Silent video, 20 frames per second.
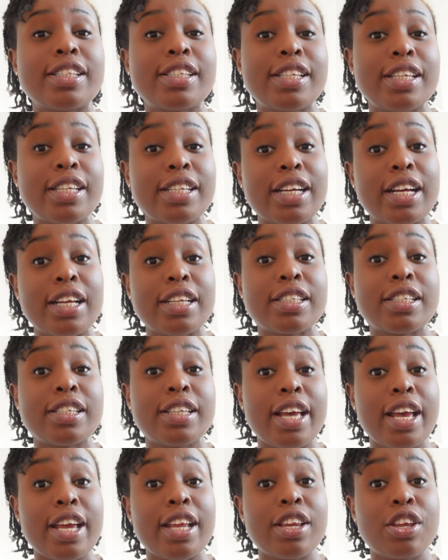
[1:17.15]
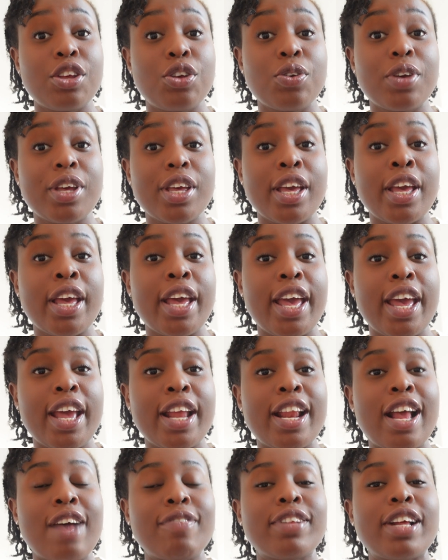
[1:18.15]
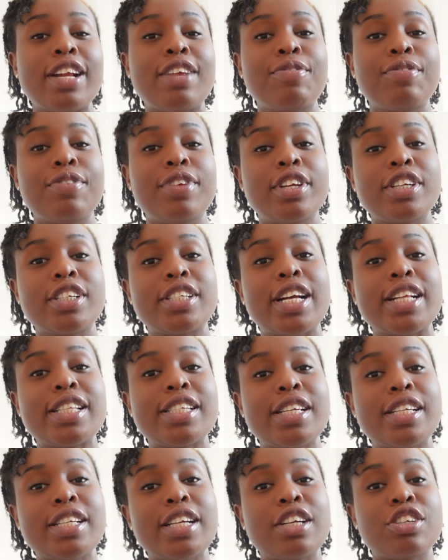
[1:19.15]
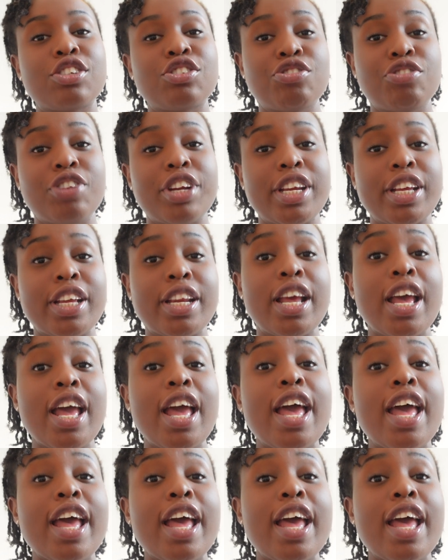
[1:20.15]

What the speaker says: teachers here in the UK earn after they finish their teachers training.